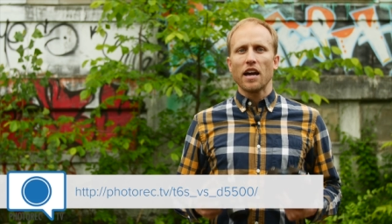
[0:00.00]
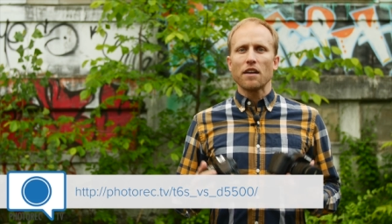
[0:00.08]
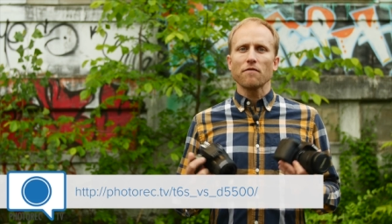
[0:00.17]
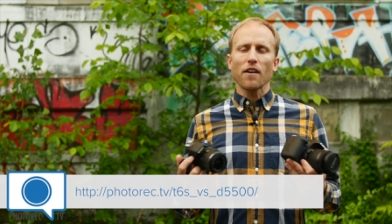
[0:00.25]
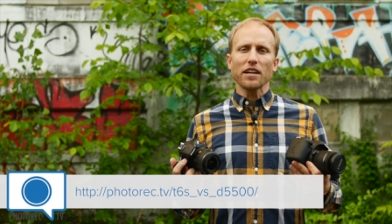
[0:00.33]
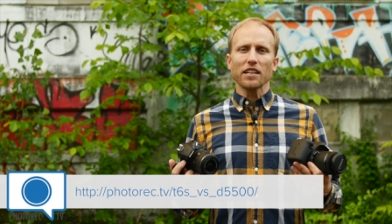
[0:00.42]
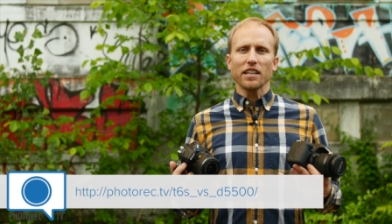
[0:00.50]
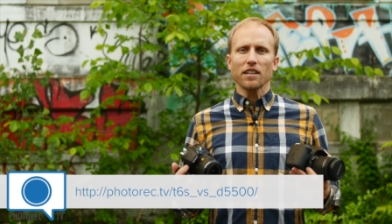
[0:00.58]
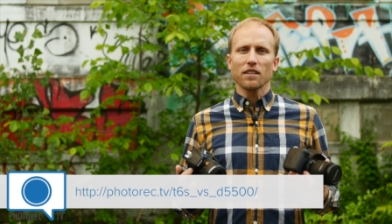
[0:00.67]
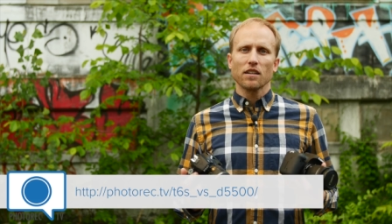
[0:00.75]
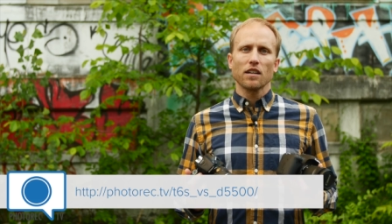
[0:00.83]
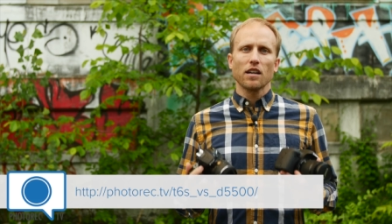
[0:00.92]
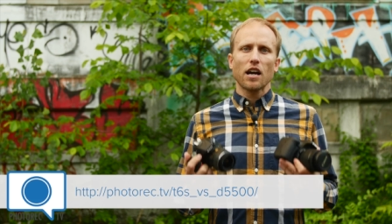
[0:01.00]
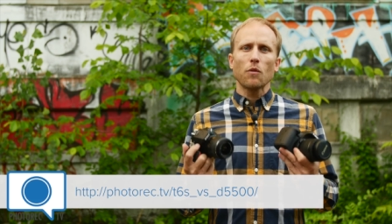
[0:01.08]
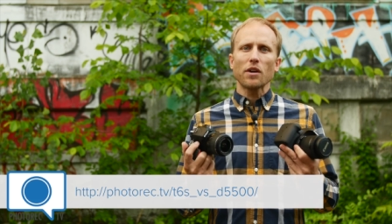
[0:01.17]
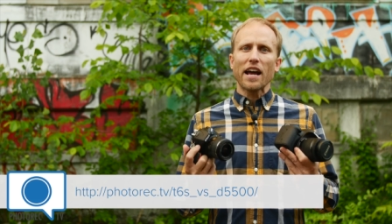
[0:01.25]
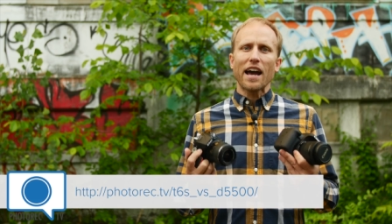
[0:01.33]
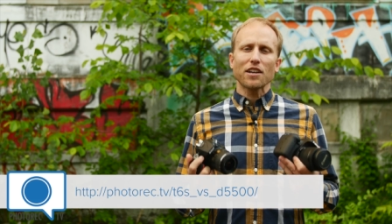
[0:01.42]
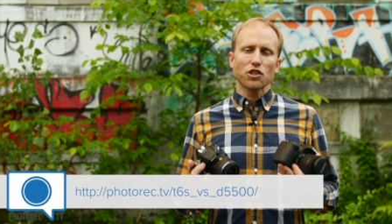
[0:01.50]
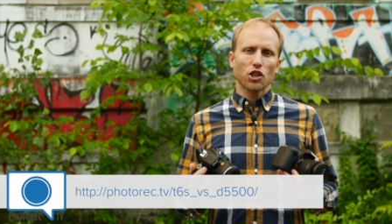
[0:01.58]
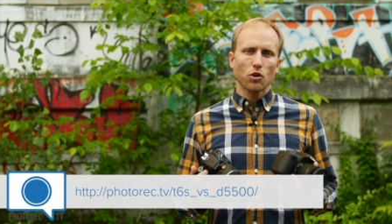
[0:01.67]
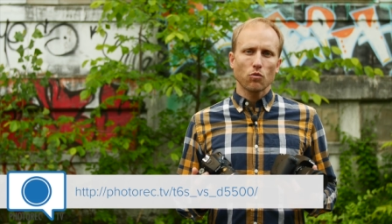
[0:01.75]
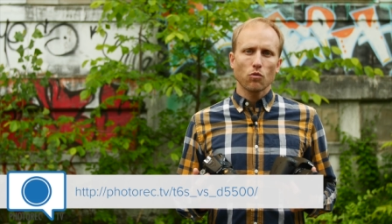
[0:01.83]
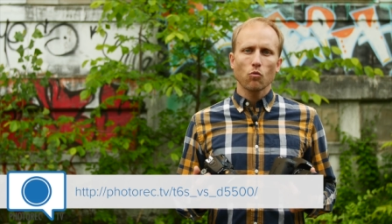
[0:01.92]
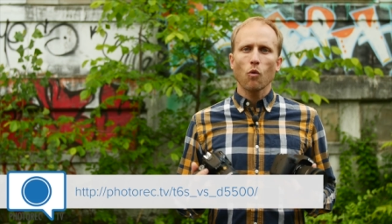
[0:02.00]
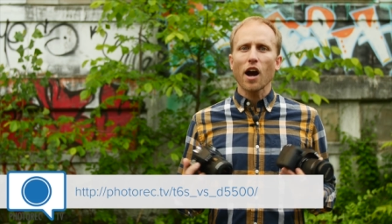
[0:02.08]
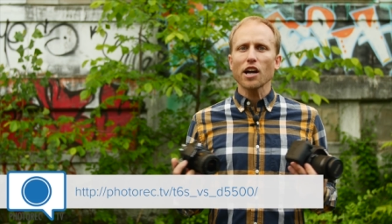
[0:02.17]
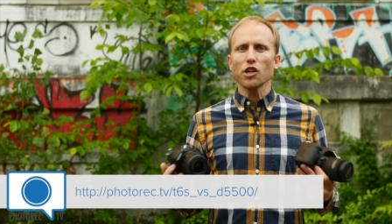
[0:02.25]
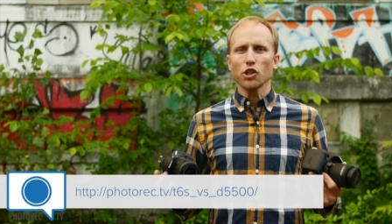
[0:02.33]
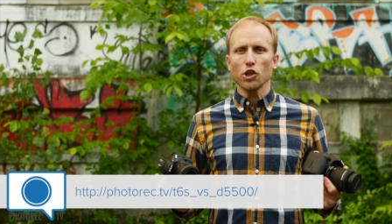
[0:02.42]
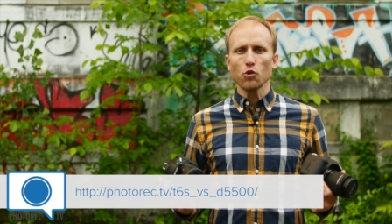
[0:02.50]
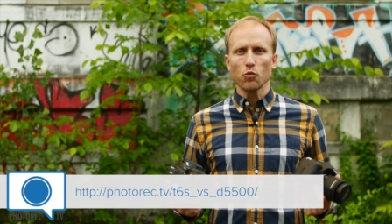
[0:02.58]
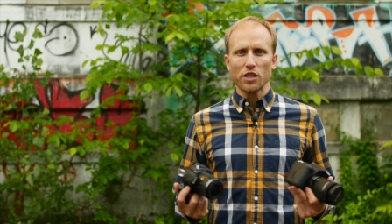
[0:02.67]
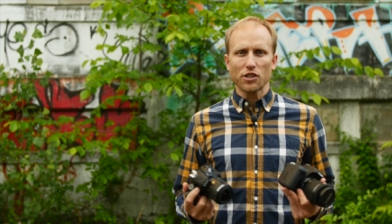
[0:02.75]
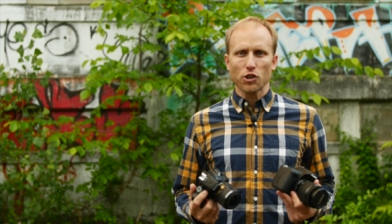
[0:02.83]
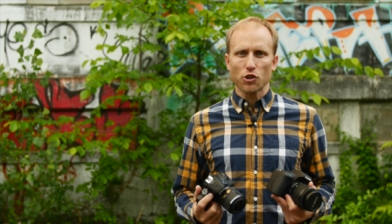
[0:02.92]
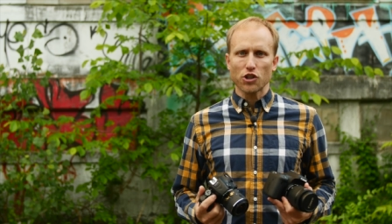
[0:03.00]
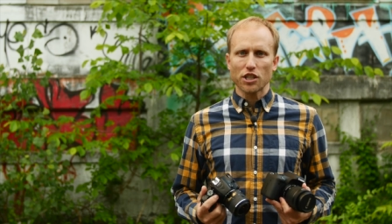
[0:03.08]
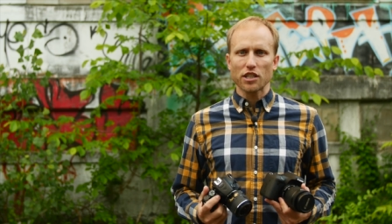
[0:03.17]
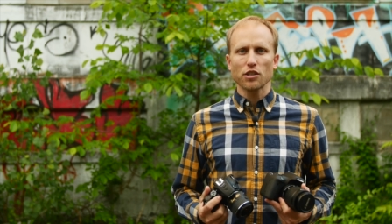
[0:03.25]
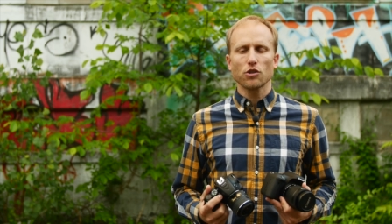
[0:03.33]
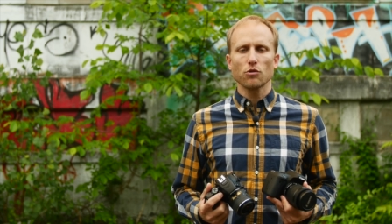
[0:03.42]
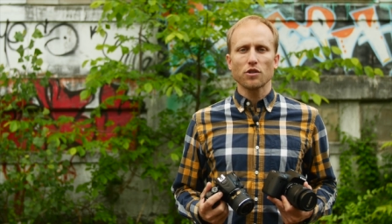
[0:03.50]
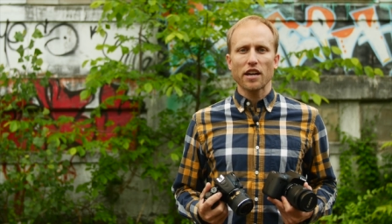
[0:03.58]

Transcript: And finally, I want to ask you, why are you researching these two